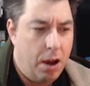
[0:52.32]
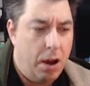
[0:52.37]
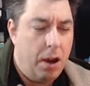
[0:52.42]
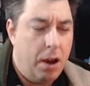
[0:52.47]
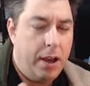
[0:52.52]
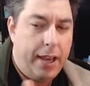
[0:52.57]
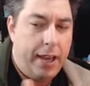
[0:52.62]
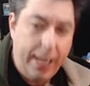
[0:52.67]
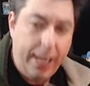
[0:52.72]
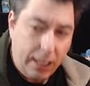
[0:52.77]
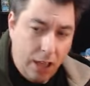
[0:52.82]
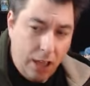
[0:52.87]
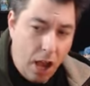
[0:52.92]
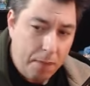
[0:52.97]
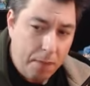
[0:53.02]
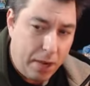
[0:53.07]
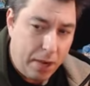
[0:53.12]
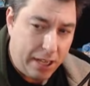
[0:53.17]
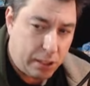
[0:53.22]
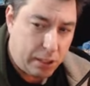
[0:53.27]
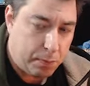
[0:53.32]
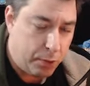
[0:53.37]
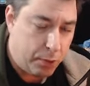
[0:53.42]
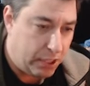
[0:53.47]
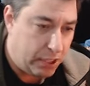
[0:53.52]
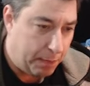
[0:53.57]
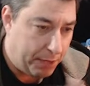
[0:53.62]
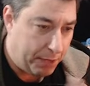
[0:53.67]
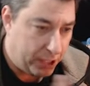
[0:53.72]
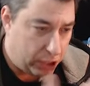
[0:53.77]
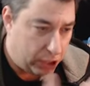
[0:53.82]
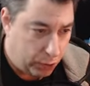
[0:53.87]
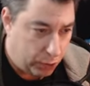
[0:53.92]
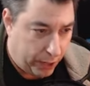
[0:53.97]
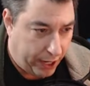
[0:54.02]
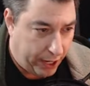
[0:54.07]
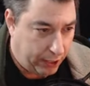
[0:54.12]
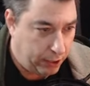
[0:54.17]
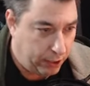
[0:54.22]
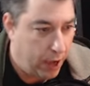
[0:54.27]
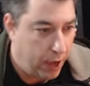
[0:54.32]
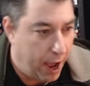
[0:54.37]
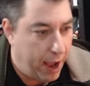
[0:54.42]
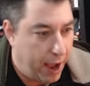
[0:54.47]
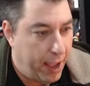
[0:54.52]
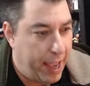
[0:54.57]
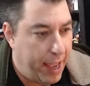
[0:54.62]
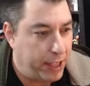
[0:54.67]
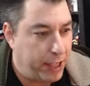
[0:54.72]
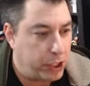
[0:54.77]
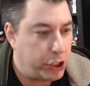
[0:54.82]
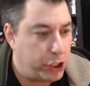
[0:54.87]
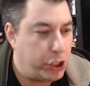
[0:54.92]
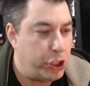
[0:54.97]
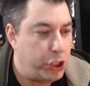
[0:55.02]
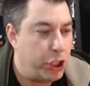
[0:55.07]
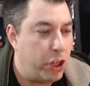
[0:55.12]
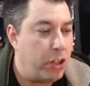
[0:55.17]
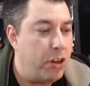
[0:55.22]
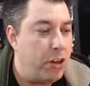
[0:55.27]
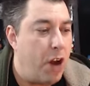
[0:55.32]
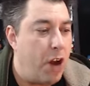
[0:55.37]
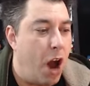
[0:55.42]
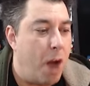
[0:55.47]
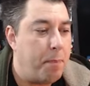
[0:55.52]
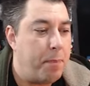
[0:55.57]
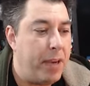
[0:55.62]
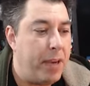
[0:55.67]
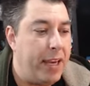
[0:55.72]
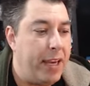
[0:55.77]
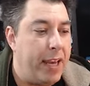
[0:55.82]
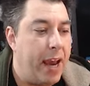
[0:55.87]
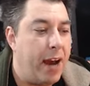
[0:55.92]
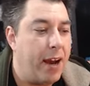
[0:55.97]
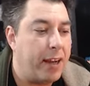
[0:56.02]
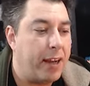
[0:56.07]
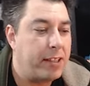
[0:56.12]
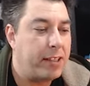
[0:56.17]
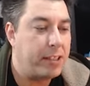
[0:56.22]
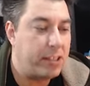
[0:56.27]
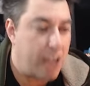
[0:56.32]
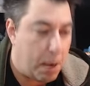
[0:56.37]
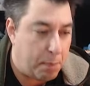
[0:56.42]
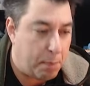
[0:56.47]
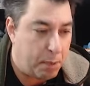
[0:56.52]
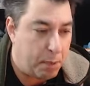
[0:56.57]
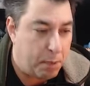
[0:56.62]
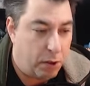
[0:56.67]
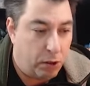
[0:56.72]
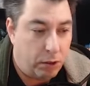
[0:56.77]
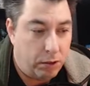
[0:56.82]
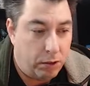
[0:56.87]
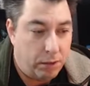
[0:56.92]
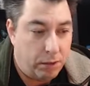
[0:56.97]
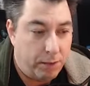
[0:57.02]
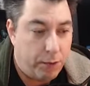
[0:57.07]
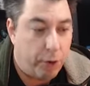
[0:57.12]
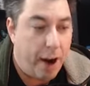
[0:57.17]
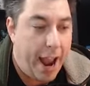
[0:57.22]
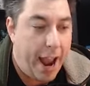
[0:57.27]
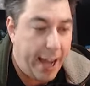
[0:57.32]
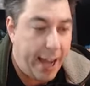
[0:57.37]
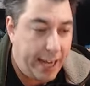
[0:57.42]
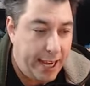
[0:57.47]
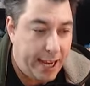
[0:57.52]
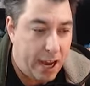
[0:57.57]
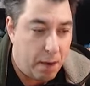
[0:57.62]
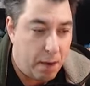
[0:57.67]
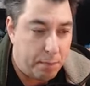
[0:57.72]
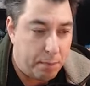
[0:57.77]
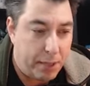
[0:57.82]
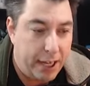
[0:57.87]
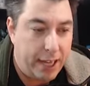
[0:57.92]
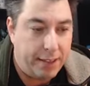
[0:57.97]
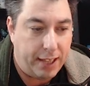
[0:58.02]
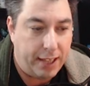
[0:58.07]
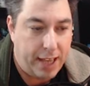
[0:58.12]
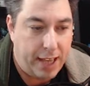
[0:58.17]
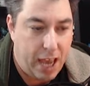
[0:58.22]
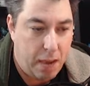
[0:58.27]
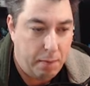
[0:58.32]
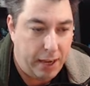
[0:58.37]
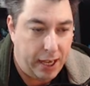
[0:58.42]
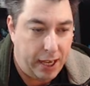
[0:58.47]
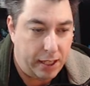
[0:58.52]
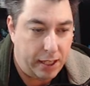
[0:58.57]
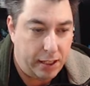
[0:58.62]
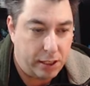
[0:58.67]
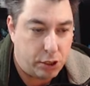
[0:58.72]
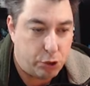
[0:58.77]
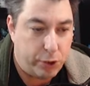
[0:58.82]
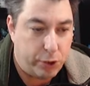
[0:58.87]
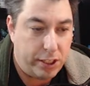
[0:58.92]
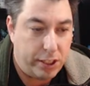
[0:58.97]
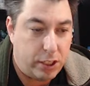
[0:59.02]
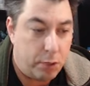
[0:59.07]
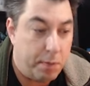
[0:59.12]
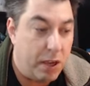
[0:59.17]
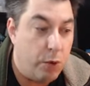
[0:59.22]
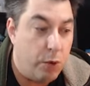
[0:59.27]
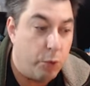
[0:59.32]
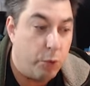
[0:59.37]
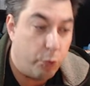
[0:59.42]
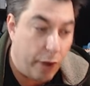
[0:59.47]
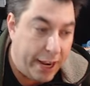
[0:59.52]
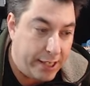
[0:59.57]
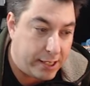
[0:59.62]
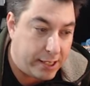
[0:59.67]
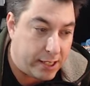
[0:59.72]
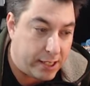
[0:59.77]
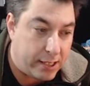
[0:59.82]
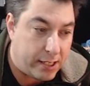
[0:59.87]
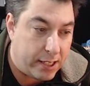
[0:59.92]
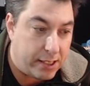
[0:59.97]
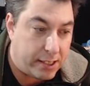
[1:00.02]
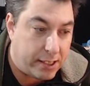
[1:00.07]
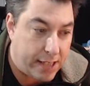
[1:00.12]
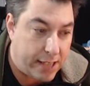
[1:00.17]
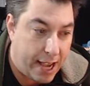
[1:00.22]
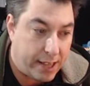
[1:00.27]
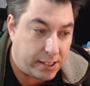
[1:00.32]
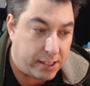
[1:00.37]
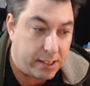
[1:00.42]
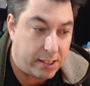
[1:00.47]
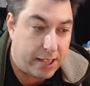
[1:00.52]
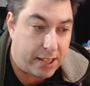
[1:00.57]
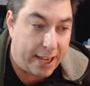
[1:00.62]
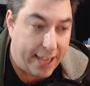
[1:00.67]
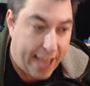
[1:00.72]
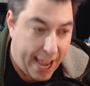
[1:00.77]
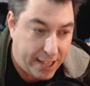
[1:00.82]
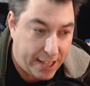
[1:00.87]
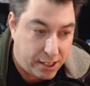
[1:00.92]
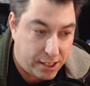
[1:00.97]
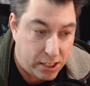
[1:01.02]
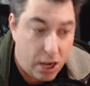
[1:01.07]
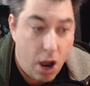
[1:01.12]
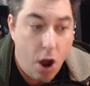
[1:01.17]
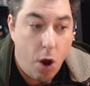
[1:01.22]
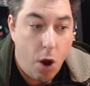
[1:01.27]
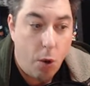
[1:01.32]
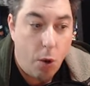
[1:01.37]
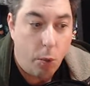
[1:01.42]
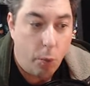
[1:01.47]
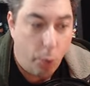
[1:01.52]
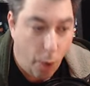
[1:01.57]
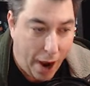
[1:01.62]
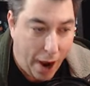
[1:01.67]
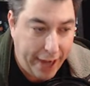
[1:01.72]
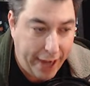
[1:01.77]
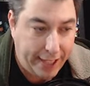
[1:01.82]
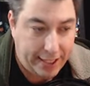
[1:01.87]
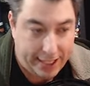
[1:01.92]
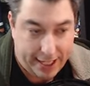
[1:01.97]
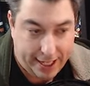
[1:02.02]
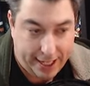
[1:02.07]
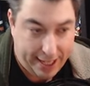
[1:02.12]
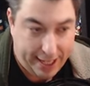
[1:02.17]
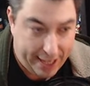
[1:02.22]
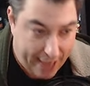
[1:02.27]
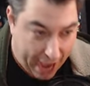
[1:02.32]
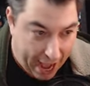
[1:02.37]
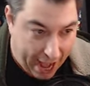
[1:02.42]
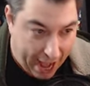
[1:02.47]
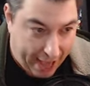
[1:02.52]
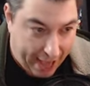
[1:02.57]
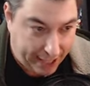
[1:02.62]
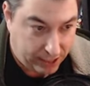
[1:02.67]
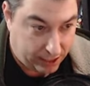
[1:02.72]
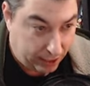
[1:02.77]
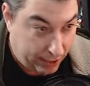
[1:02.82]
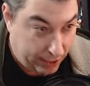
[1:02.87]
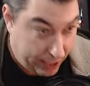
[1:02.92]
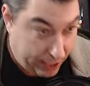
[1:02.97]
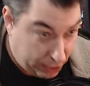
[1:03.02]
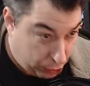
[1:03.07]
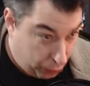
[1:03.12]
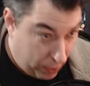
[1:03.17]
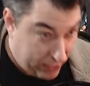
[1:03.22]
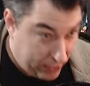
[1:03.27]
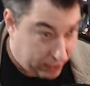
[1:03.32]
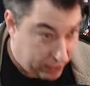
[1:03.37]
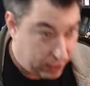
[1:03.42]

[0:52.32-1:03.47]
Elon Musk puts up this tweet. Uh, it should not be acceptable for any company in the gaming industry to be racist and sexist against white guys. This was